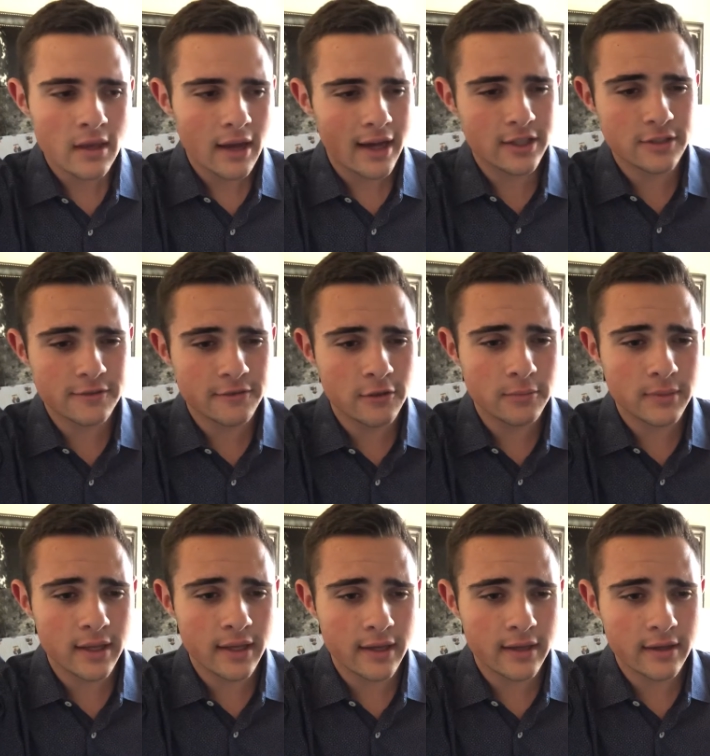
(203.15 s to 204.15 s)
I just filmed
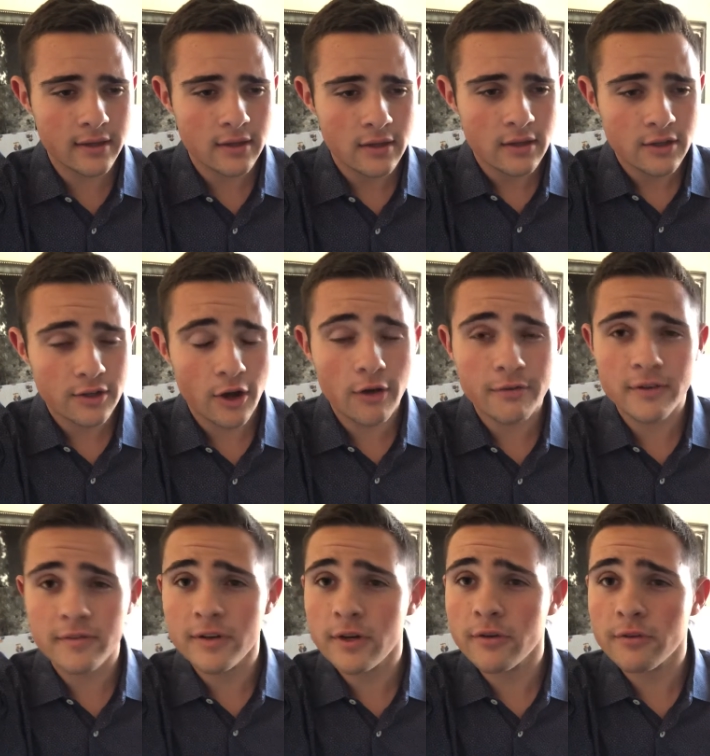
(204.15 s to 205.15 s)
a
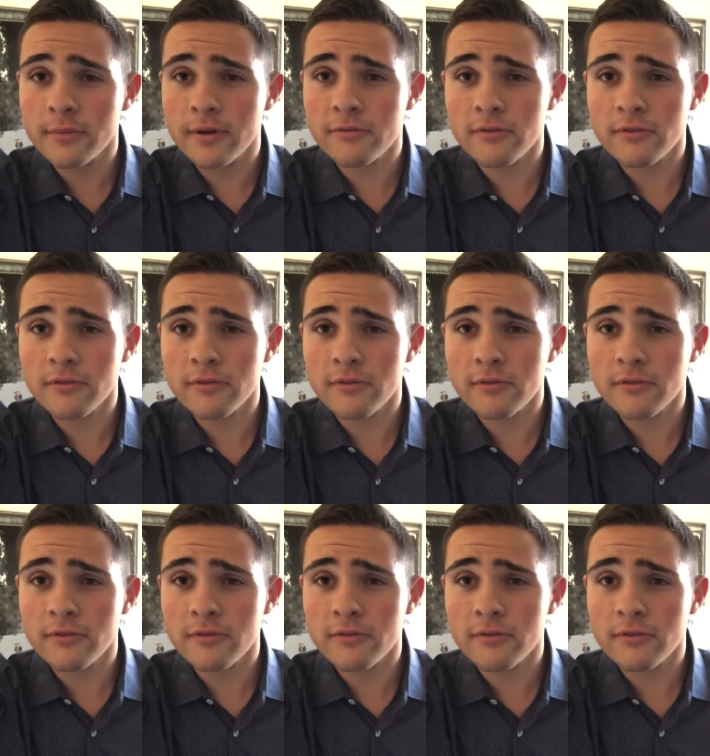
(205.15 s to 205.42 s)
golfing video with my